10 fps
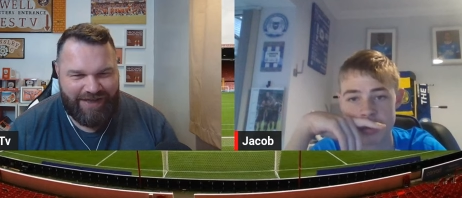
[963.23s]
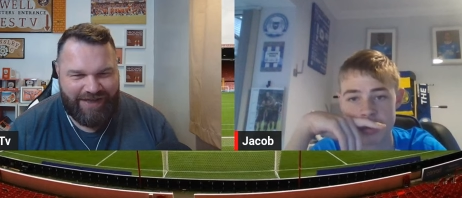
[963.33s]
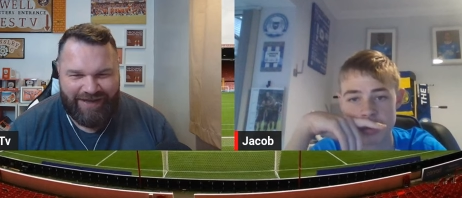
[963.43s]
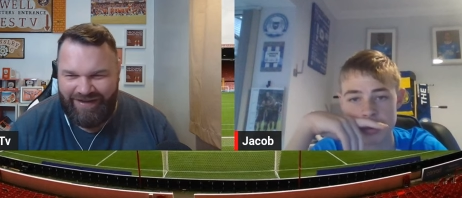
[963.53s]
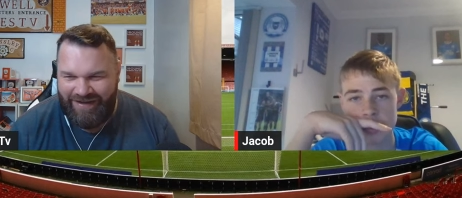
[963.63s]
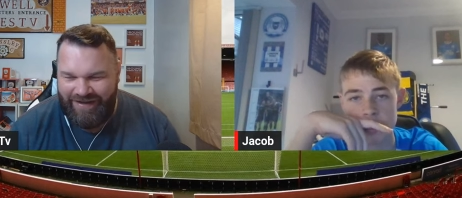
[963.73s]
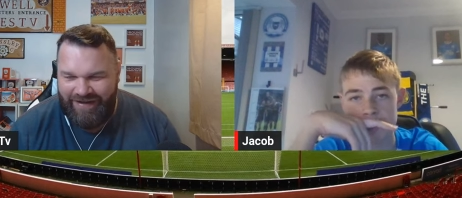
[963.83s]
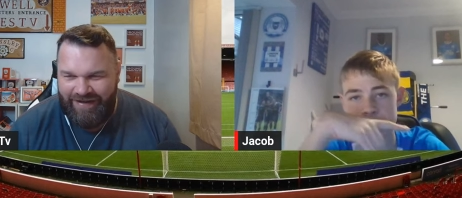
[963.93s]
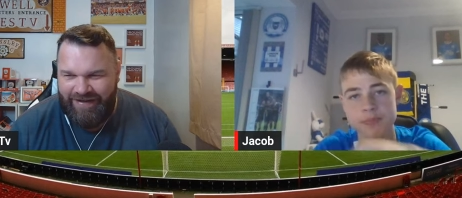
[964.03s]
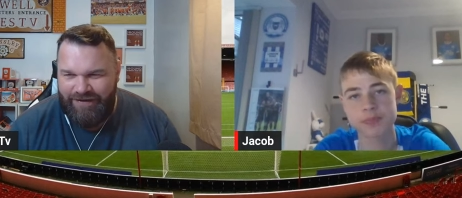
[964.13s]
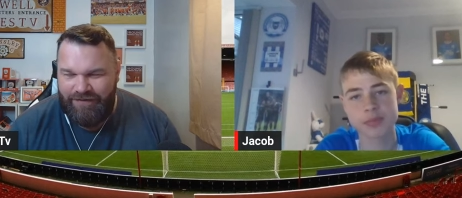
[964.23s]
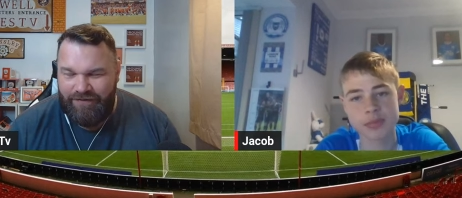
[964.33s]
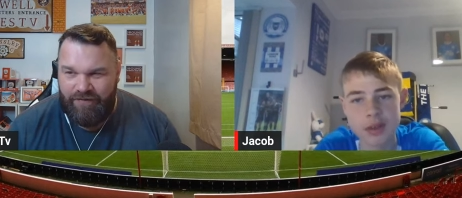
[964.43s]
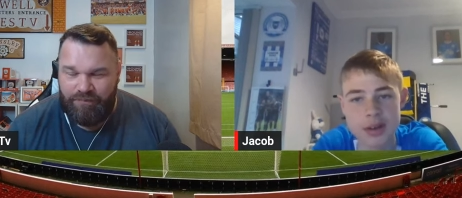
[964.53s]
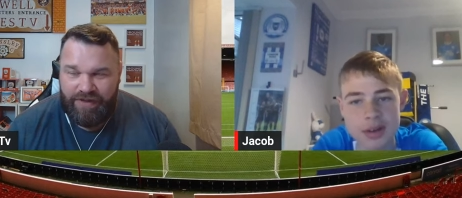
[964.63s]
Speaker 1: is like
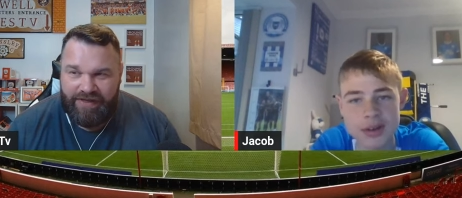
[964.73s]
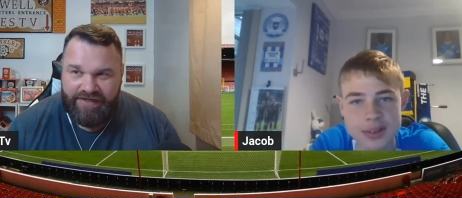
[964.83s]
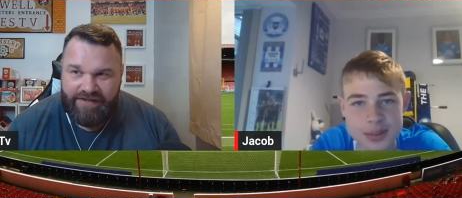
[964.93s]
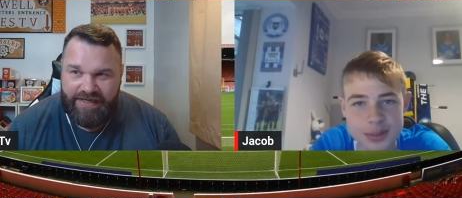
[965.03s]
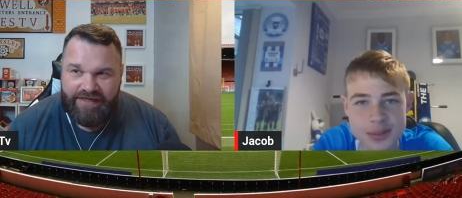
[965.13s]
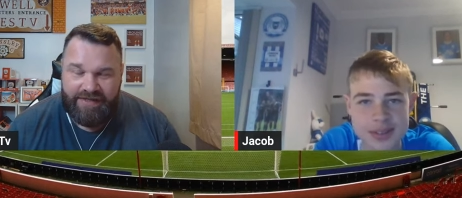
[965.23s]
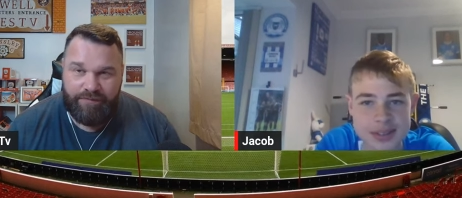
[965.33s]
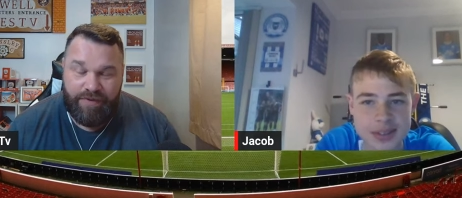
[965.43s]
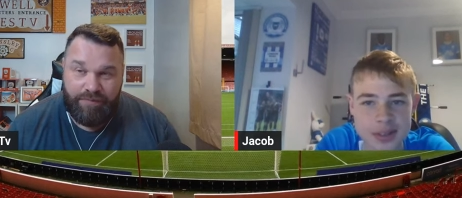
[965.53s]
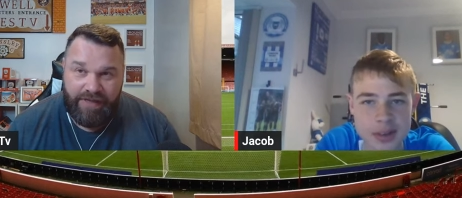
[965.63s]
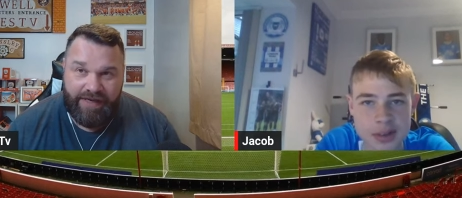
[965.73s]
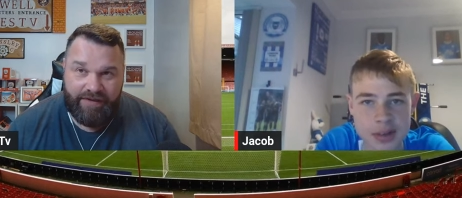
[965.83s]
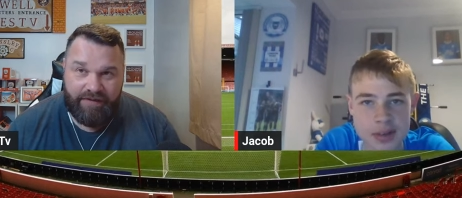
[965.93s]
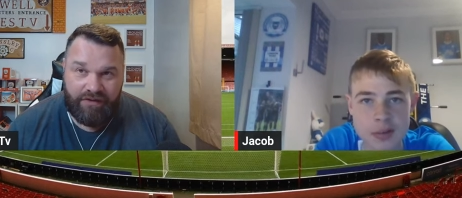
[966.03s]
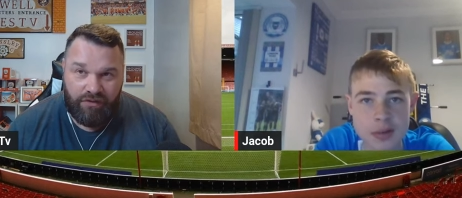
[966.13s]
the players need to be
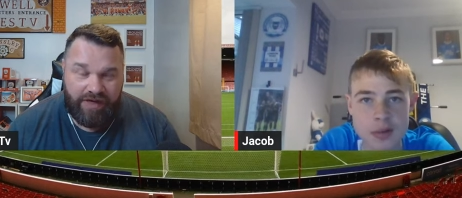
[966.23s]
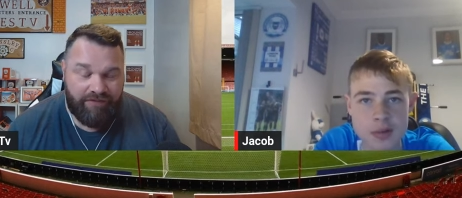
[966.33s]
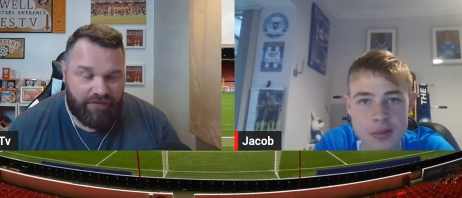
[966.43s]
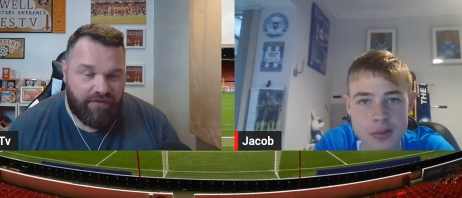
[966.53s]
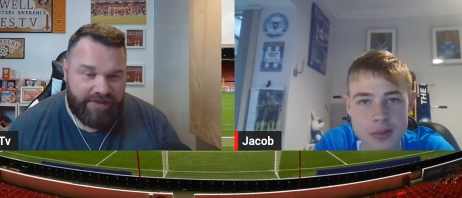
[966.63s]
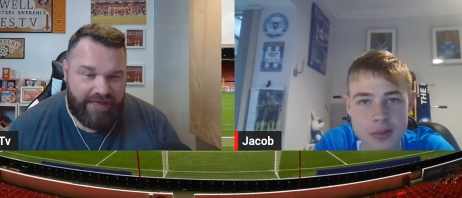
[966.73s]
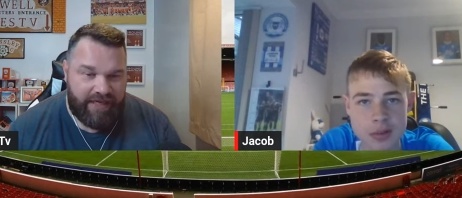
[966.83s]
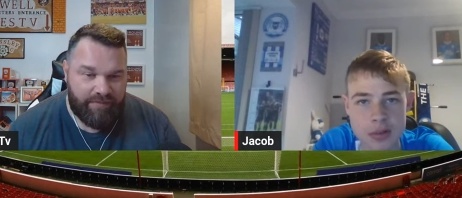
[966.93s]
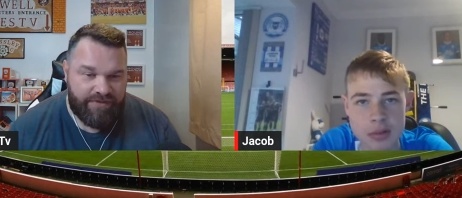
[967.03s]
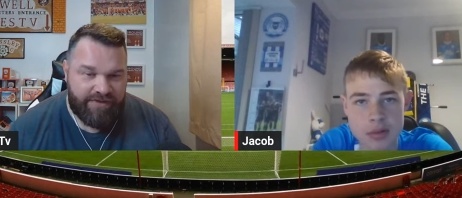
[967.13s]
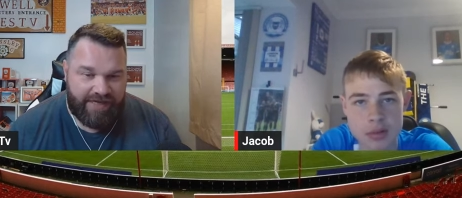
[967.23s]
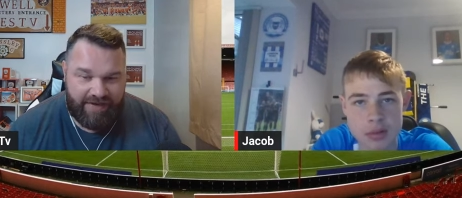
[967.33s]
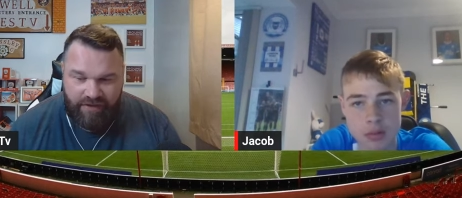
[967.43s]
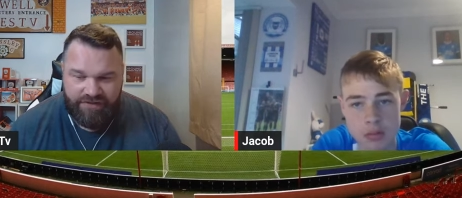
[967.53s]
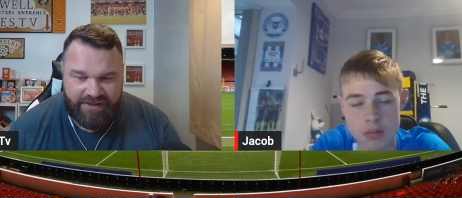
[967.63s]
playing a good handful of games to
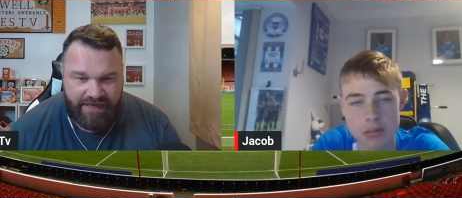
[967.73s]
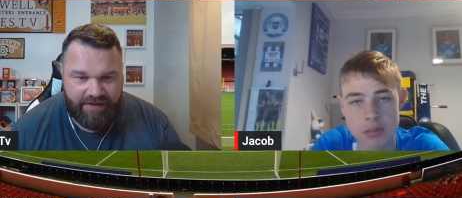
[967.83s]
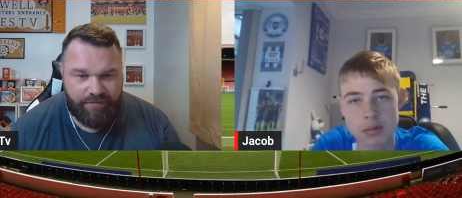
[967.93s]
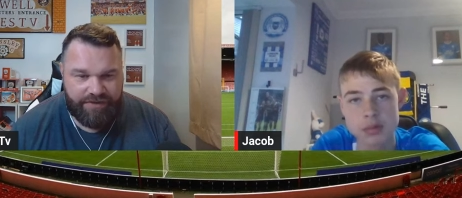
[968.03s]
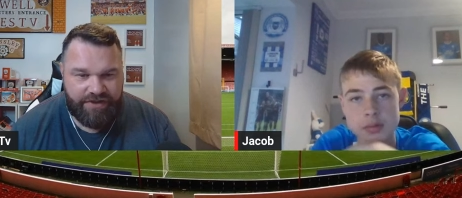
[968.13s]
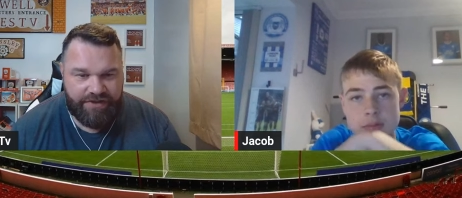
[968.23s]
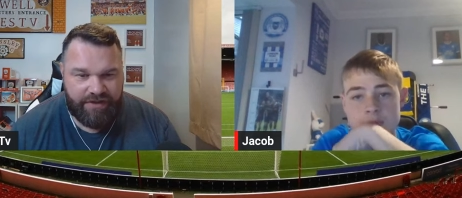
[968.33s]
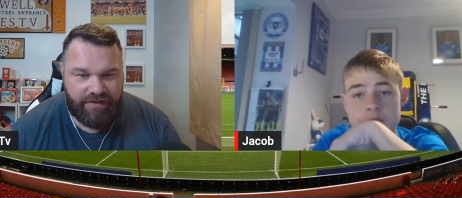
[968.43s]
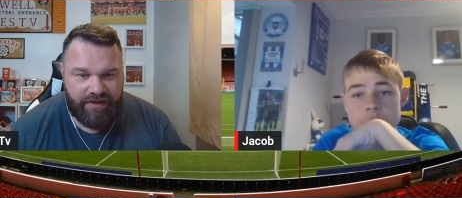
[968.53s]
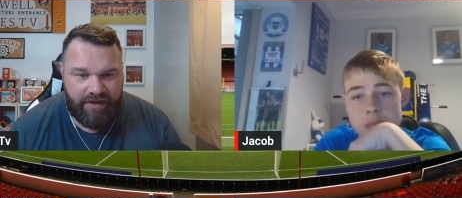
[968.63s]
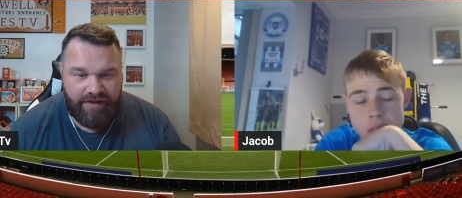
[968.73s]
get that understanding of position.